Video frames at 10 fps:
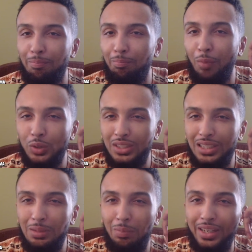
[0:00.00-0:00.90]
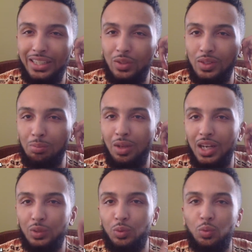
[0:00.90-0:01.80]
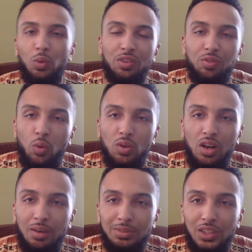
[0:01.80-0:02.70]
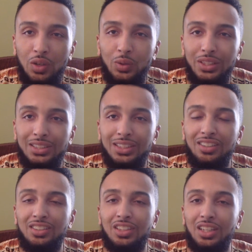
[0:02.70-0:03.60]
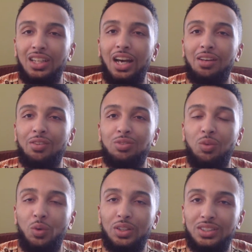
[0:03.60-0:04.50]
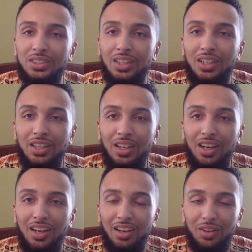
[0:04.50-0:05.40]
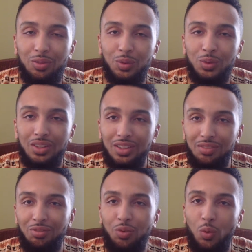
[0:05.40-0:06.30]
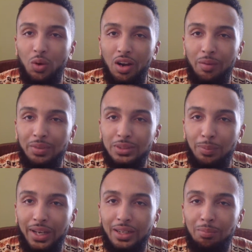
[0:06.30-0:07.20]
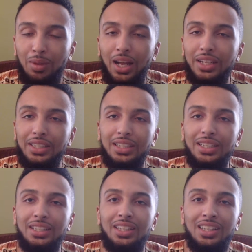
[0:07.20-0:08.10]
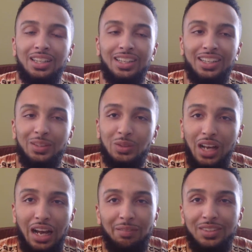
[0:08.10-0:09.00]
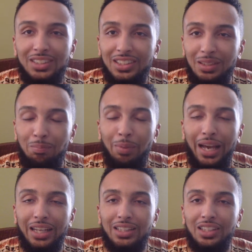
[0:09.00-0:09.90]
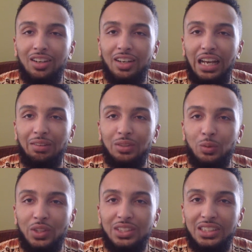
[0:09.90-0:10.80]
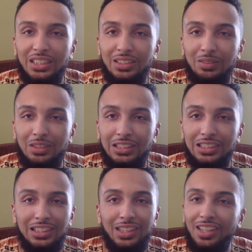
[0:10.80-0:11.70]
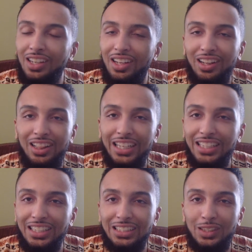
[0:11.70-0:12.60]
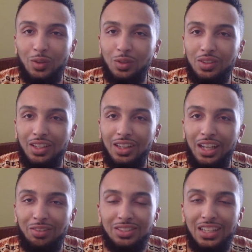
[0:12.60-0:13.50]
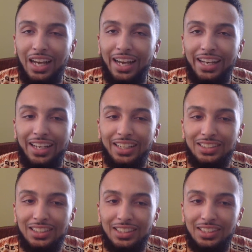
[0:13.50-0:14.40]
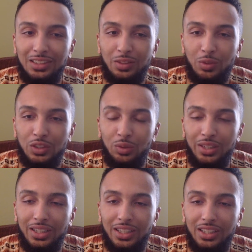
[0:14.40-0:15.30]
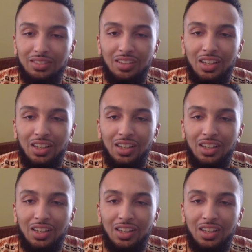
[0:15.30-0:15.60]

mostly, but he only blocked with one forearm, so he still took a lot of the force through the forearm despite him blocking it. He was obviously badly hurt afterwards. He was just leaning to the left side as he retreated,